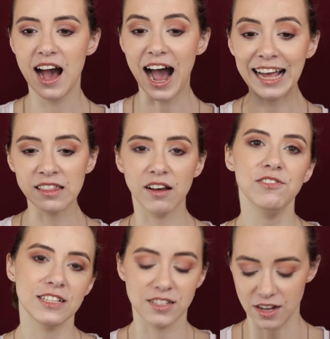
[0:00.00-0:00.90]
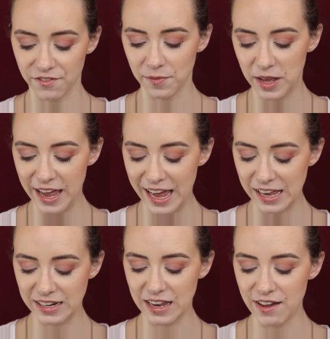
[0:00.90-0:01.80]
I love this stuff.
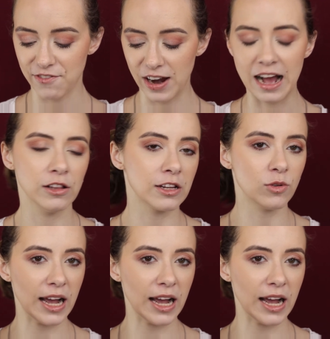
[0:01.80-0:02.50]
And for how little